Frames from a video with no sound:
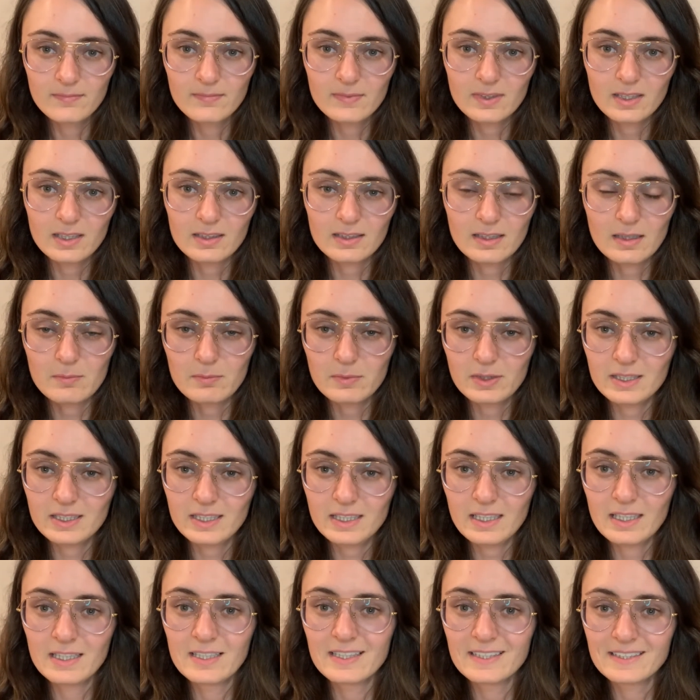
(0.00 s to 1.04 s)
That money
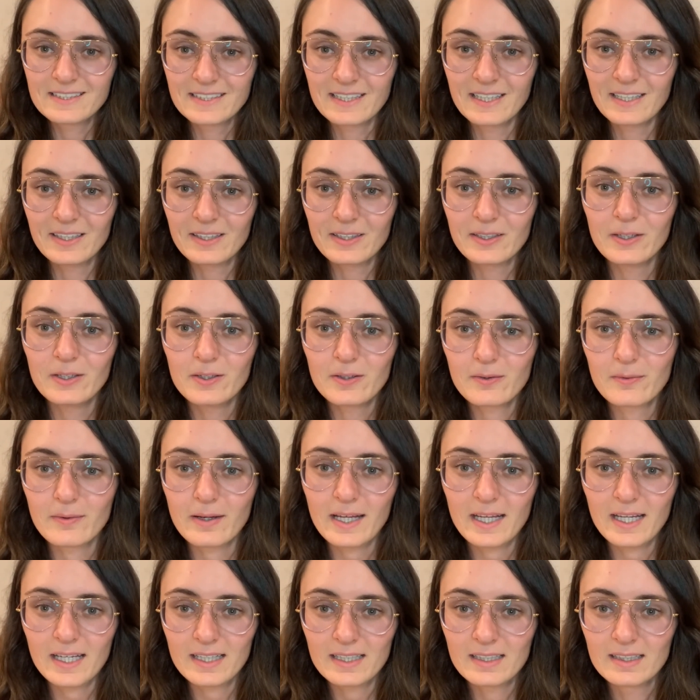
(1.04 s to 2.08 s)
is going to go
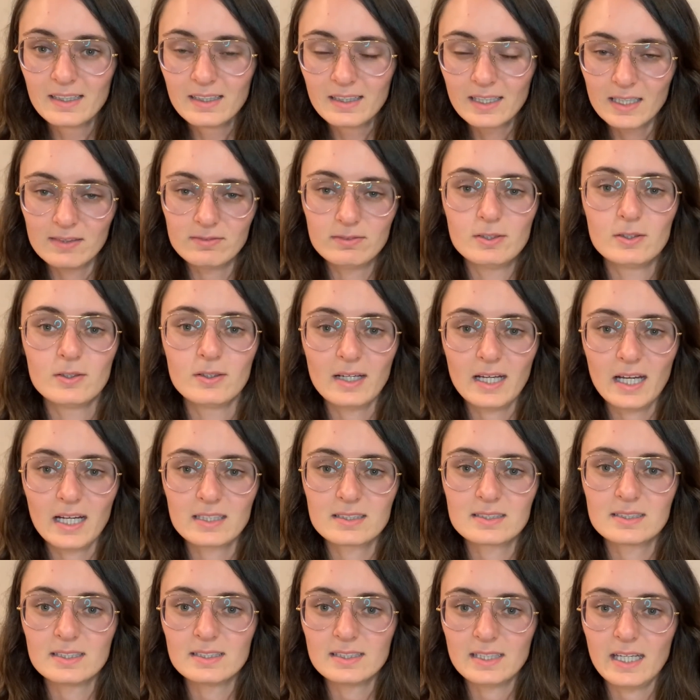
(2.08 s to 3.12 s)
away if you don't
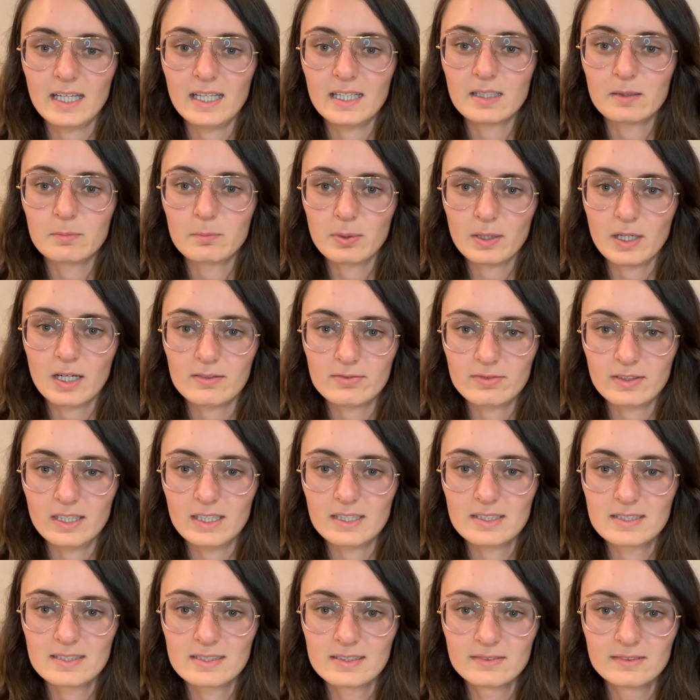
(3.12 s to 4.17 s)
actually take
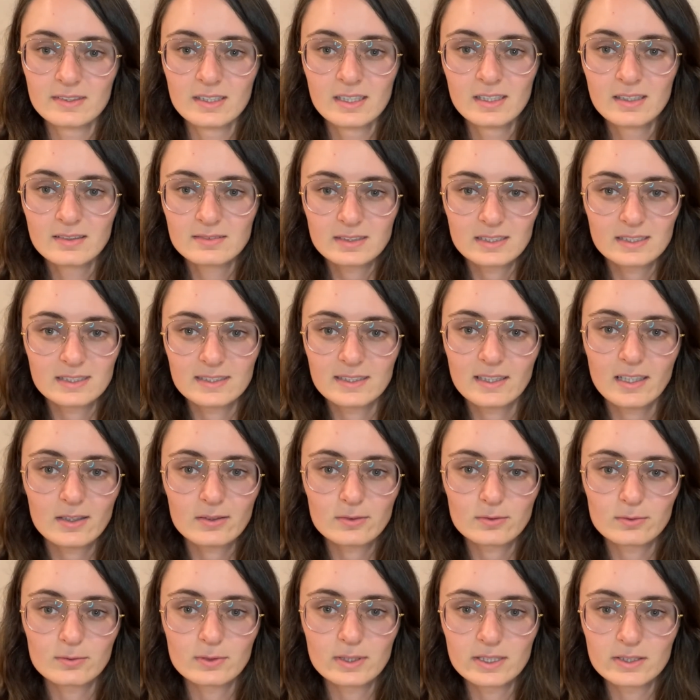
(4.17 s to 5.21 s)
profits. It's not
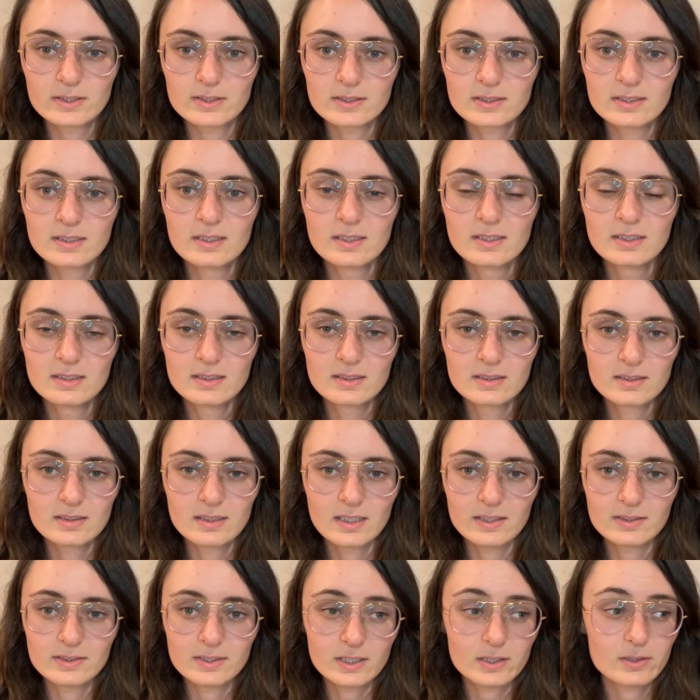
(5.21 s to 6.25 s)
real
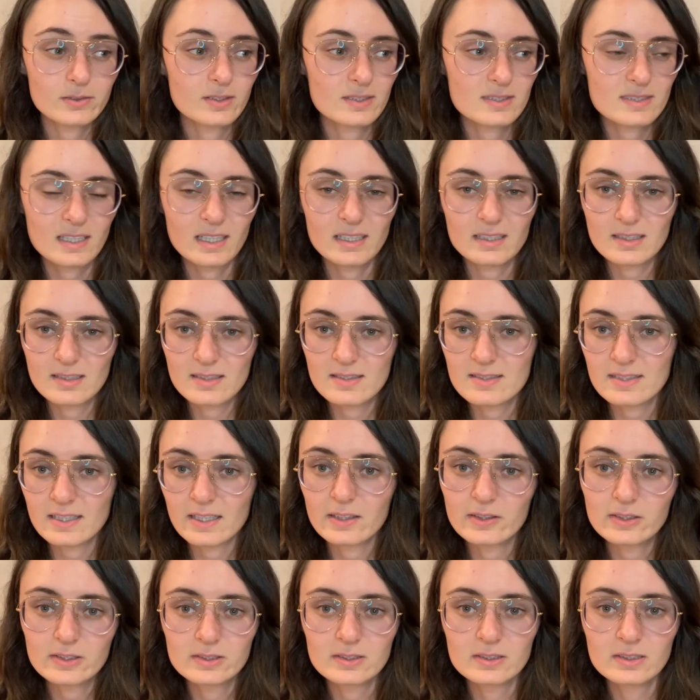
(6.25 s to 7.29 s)
until you decide to
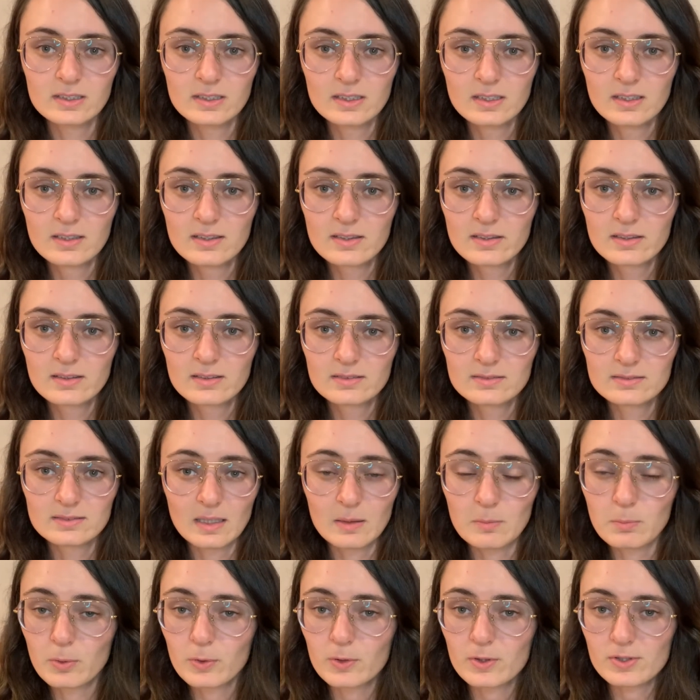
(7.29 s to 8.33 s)
sell a
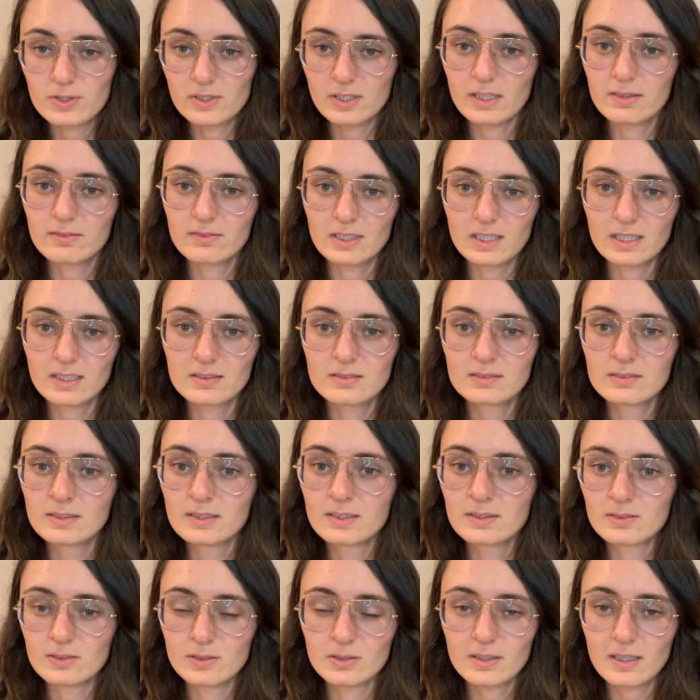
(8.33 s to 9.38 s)
portion of it.
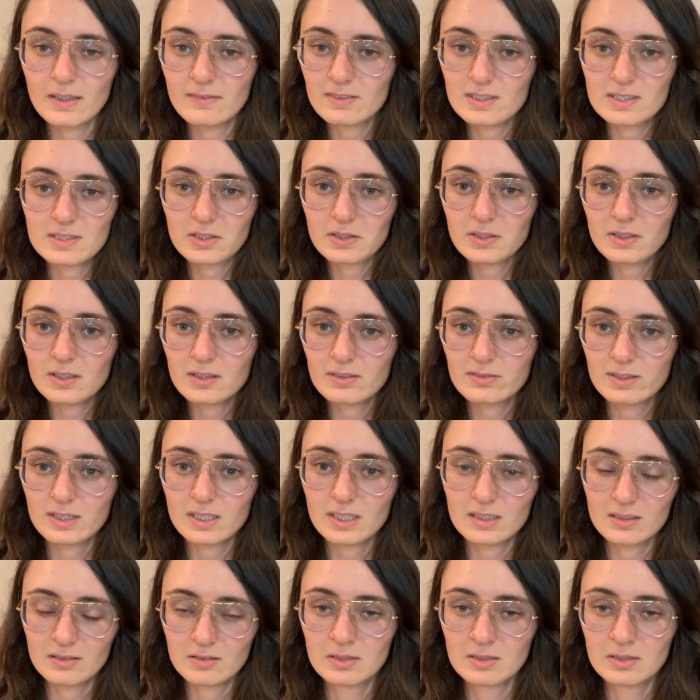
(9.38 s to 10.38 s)
You don't have to sell all of it.